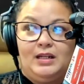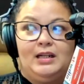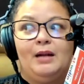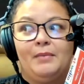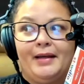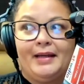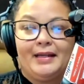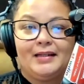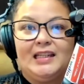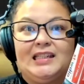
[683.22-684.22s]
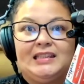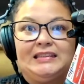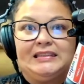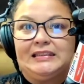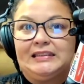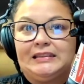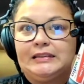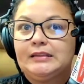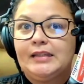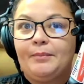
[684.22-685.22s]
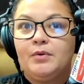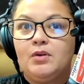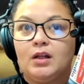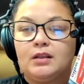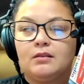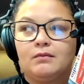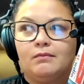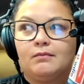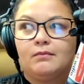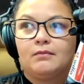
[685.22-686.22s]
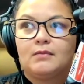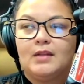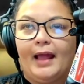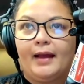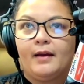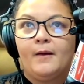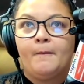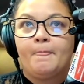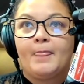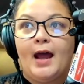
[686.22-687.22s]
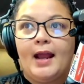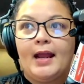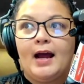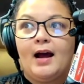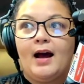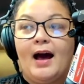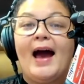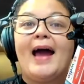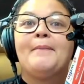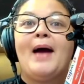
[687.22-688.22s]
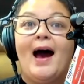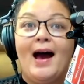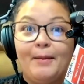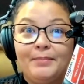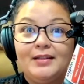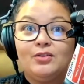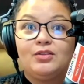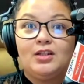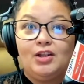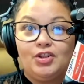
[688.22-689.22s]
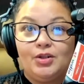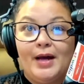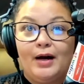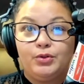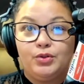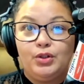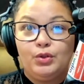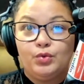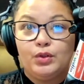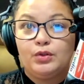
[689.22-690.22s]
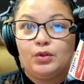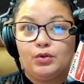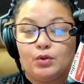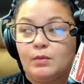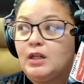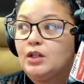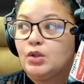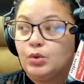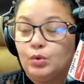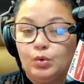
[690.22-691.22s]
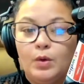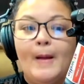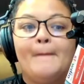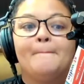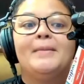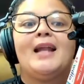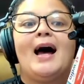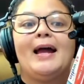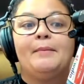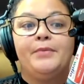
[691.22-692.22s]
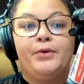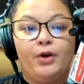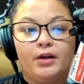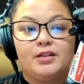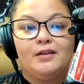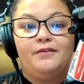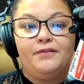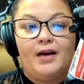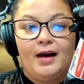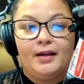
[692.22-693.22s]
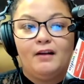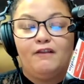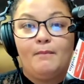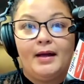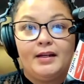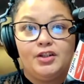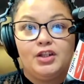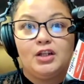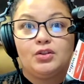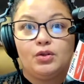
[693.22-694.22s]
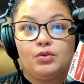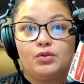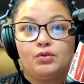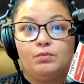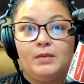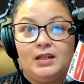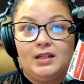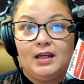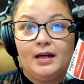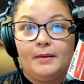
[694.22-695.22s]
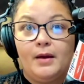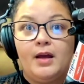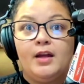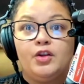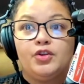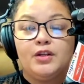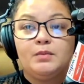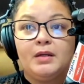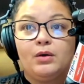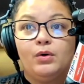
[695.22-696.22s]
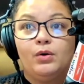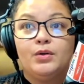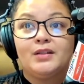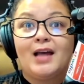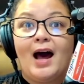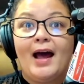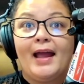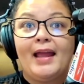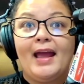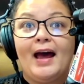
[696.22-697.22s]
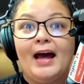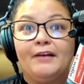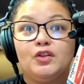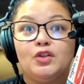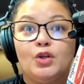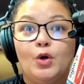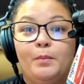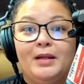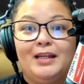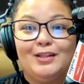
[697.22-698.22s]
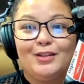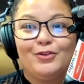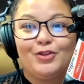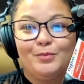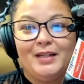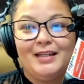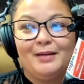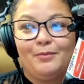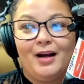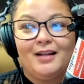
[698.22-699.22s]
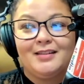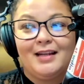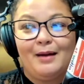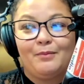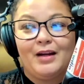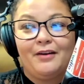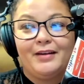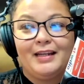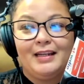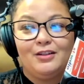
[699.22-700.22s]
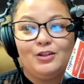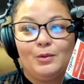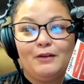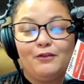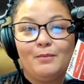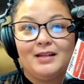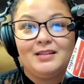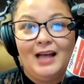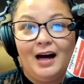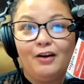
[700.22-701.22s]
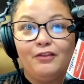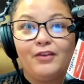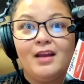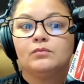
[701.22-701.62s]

I'm like, I'm not like I'm happy to teach you how to use those social media tool, but I am not a fan of managing social media, just because I have so many social media brands that I'm currently doing for myself.